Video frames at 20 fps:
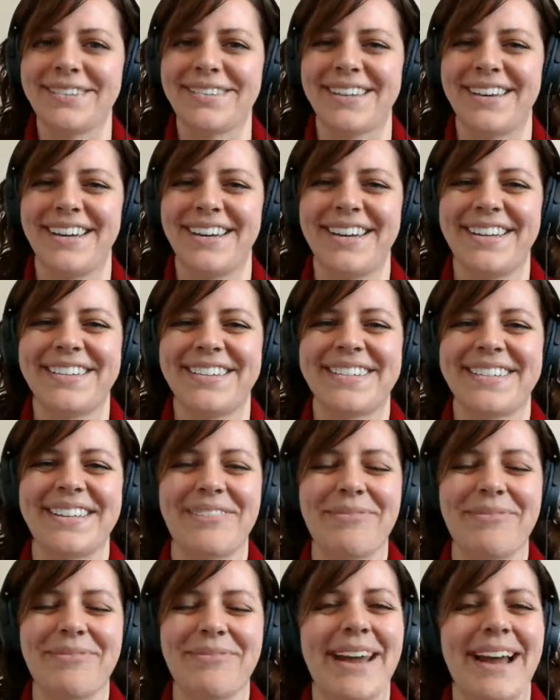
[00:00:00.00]
is there'll be
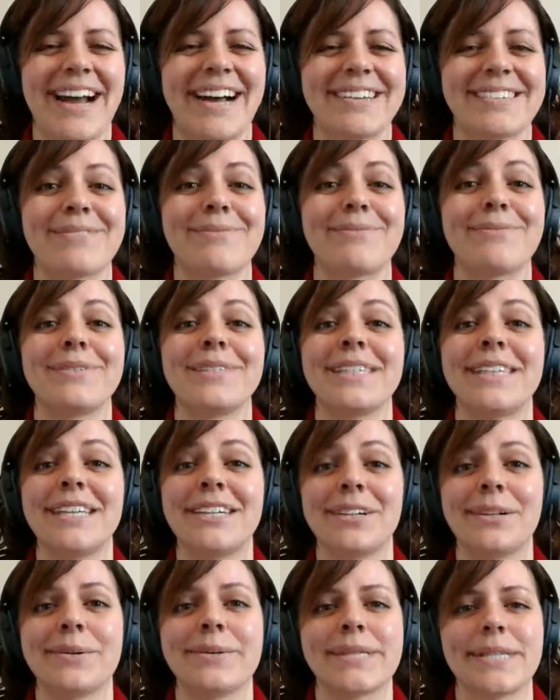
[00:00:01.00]
an ask really
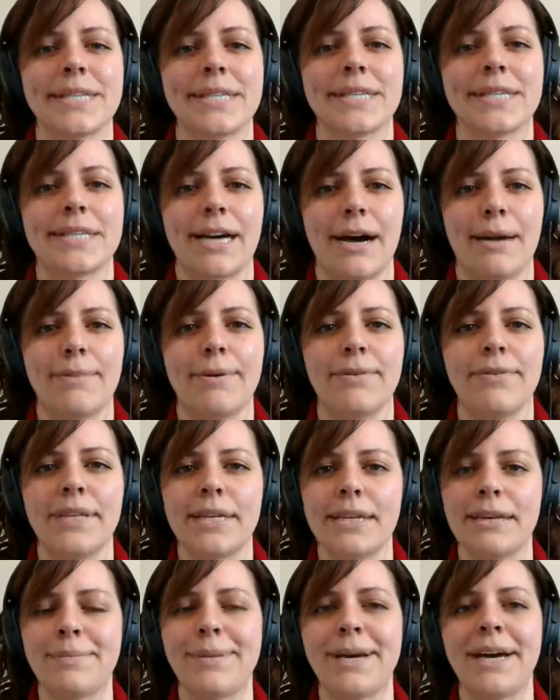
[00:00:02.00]
close to the top of the
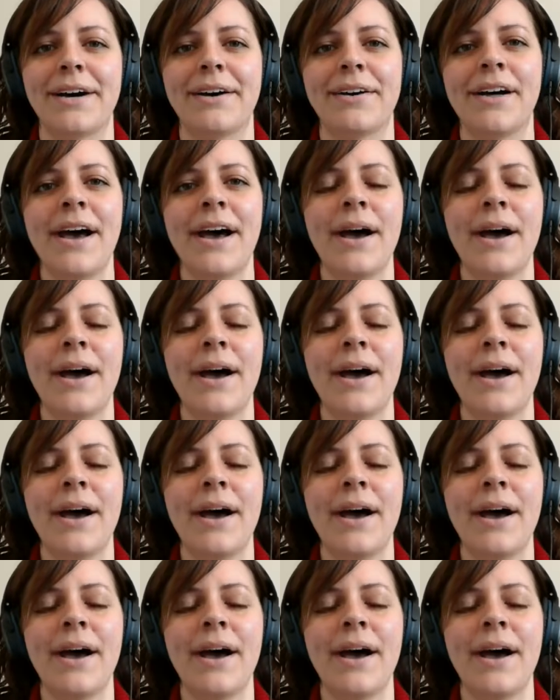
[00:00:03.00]
email.